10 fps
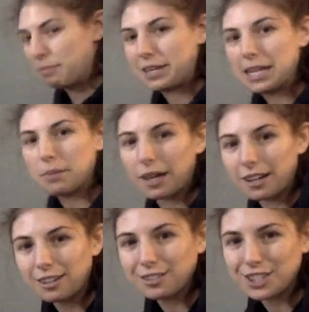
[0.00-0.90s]
peanut
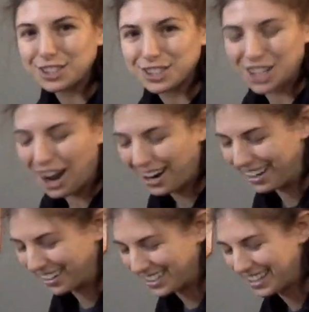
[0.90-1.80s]
butter to
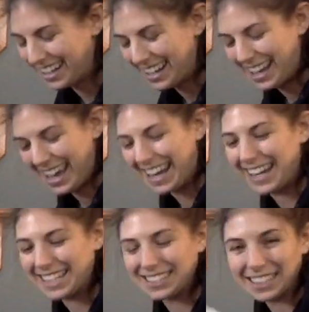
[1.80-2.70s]
start. And
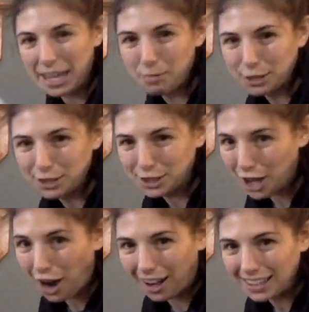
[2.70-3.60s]
it is labeled
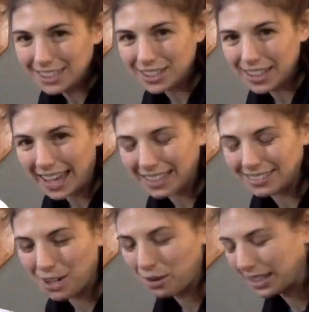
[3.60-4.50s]
dog so that
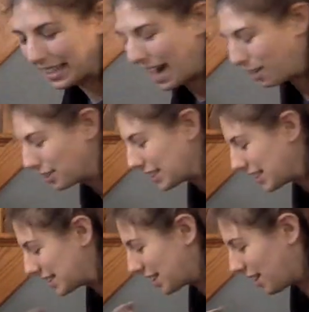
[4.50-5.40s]
no one in the house
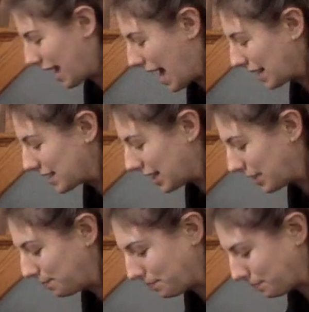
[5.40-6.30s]
eats it on
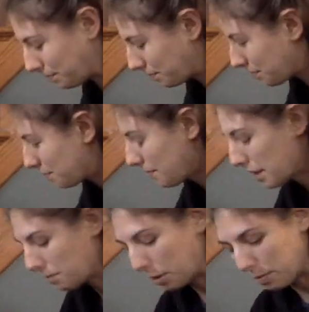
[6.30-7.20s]
accident.
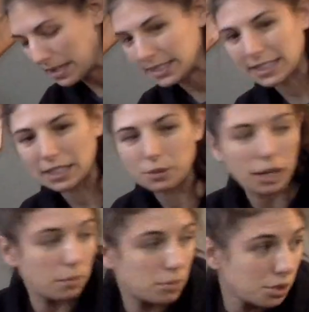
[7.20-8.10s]
But basically what
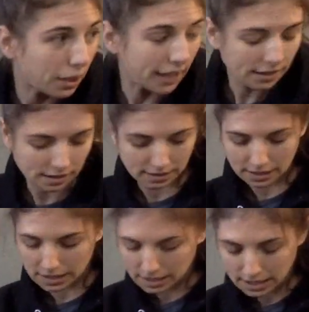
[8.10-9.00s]
I'm doing
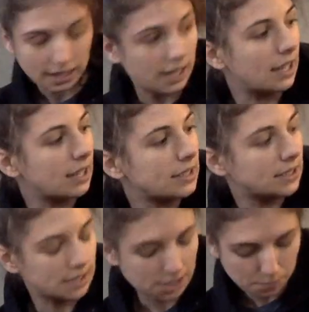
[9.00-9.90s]

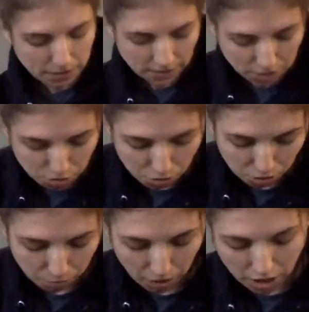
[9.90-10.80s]
is dipping the
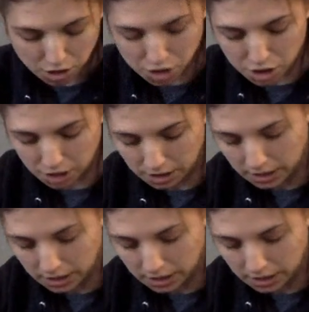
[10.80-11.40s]
toothbrush,